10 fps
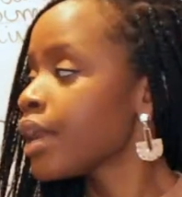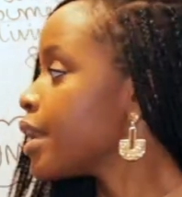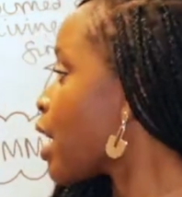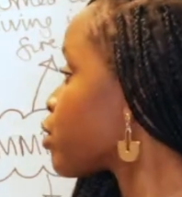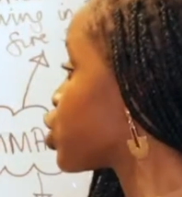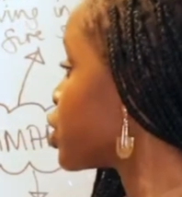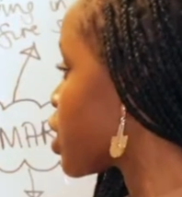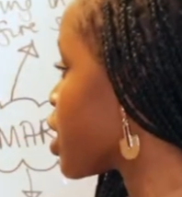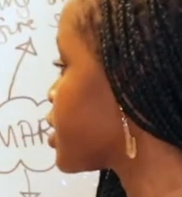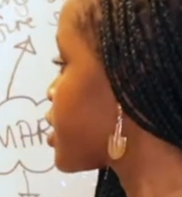Now, she
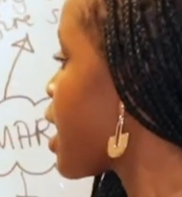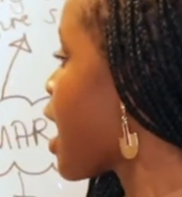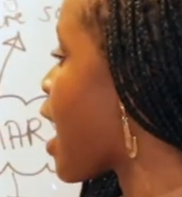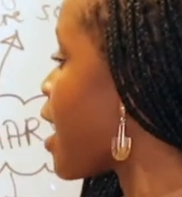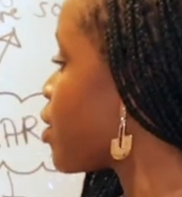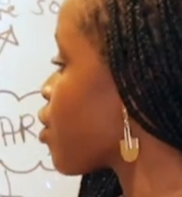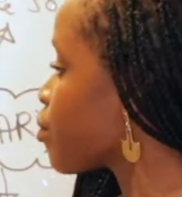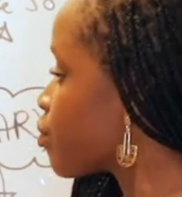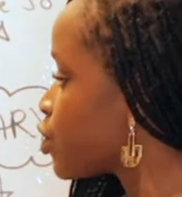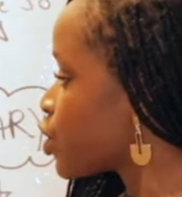dies, and
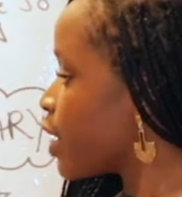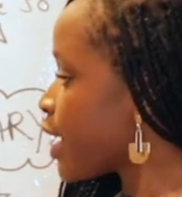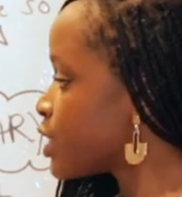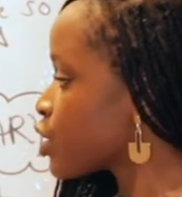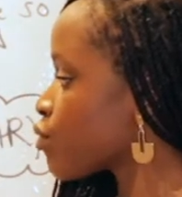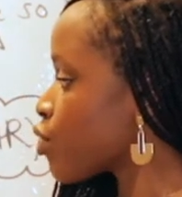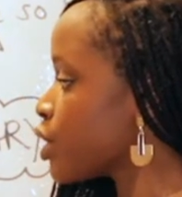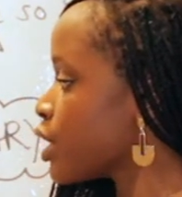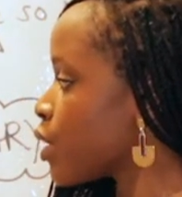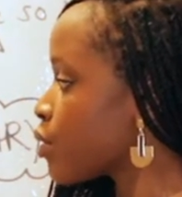later
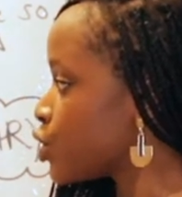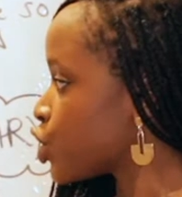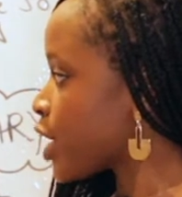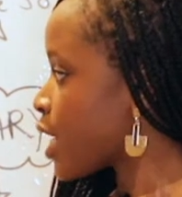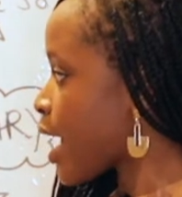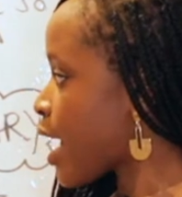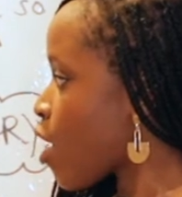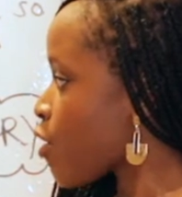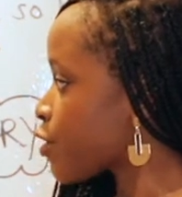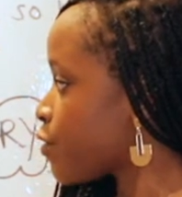on, Jane Eyre,
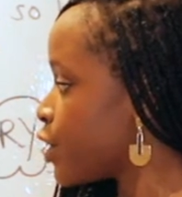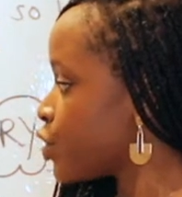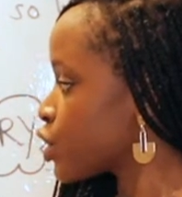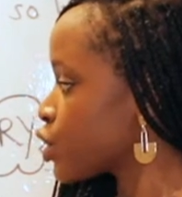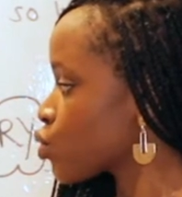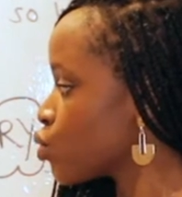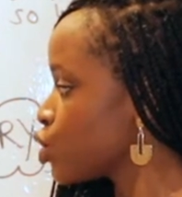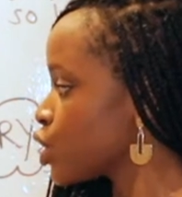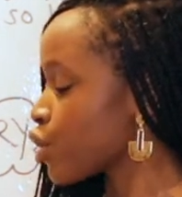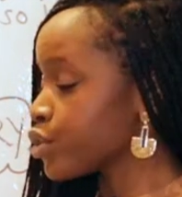after finishing school,
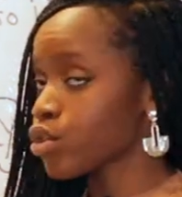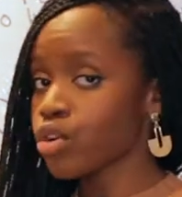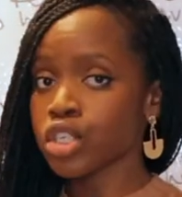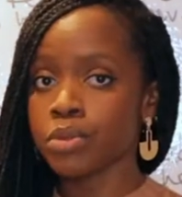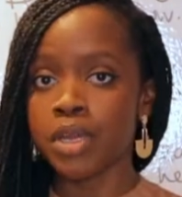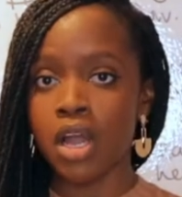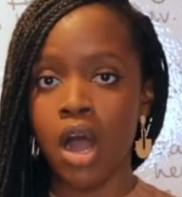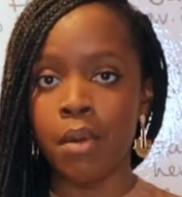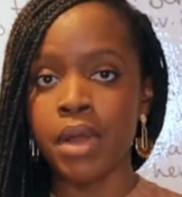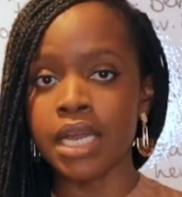she goes on to
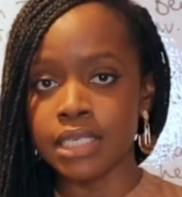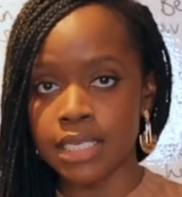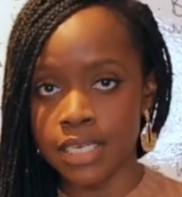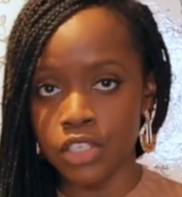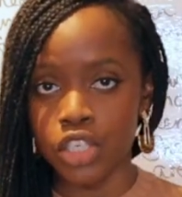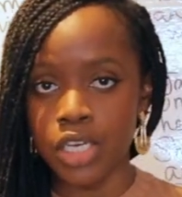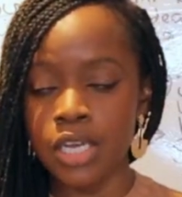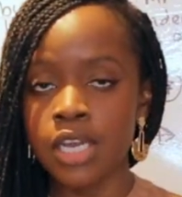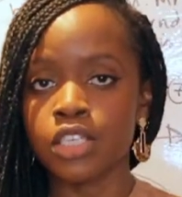become a teacher.